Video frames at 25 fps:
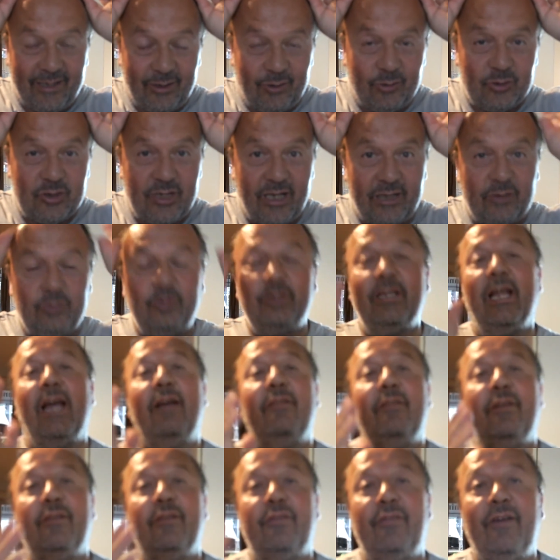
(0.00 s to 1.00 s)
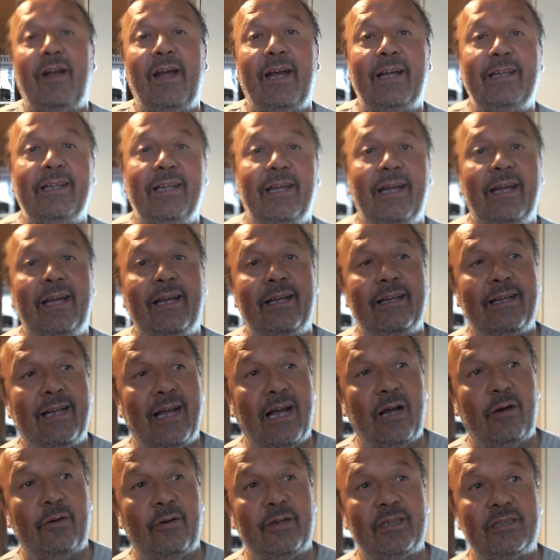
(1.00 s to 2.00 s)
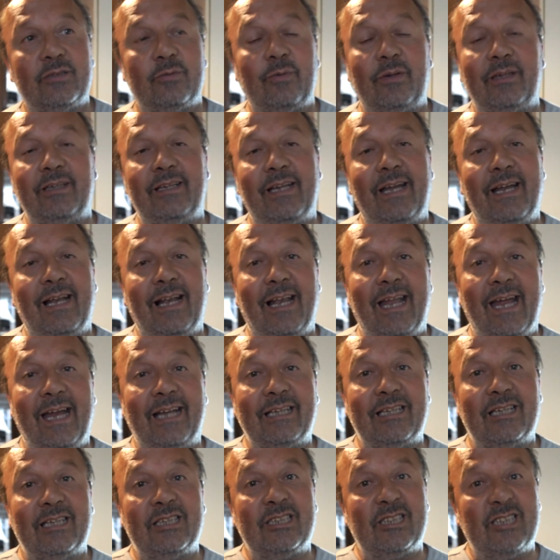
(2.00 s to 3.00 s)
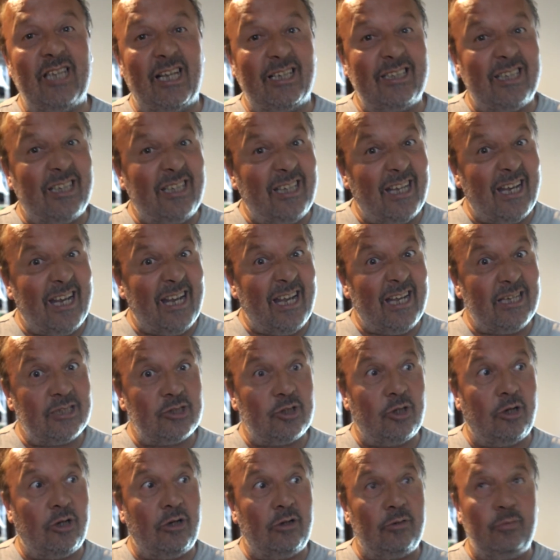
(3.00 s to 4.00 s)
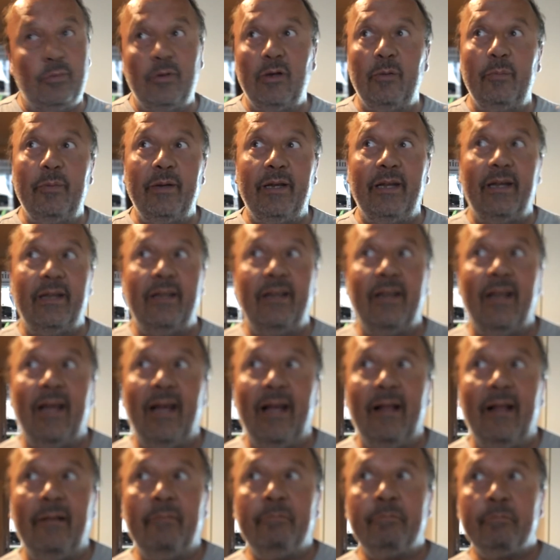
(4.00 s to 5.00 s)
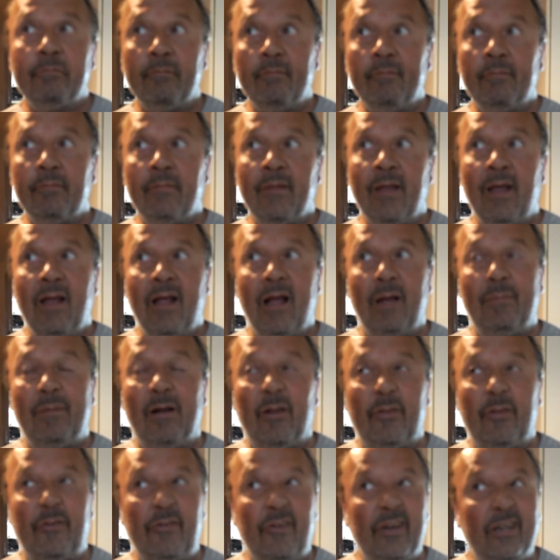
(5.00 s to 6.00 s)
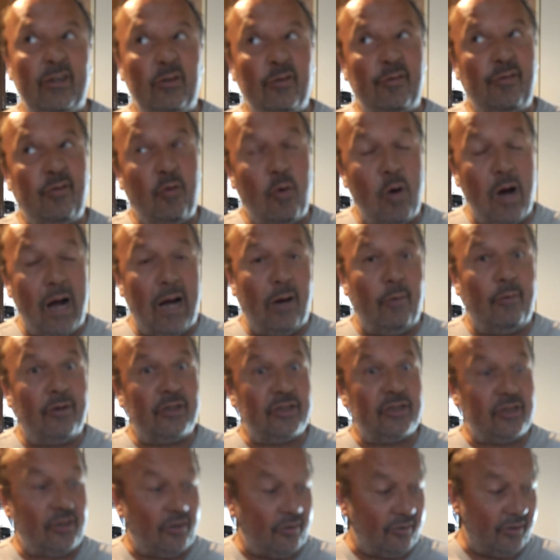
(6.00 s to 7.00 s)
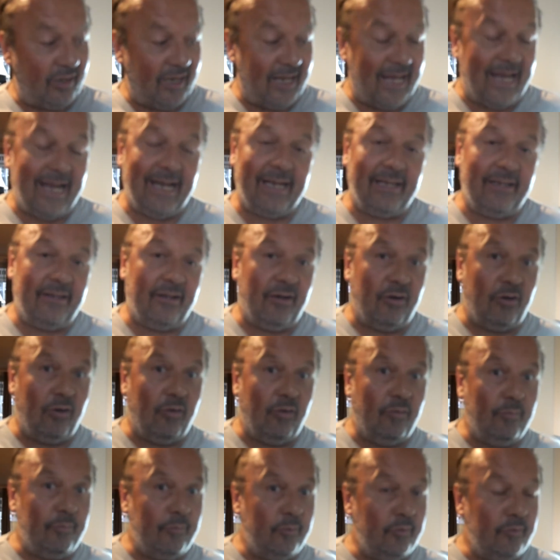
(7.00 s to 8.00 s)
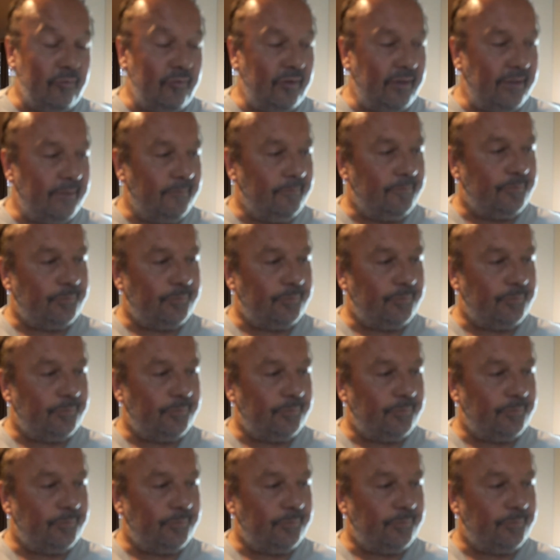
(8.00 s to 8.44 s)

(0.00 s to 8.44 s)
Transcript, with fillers: usually I do it every Friday. Now it's one day late, it's Saturday, so it will be in uh, about three to four hours online, the whole movie.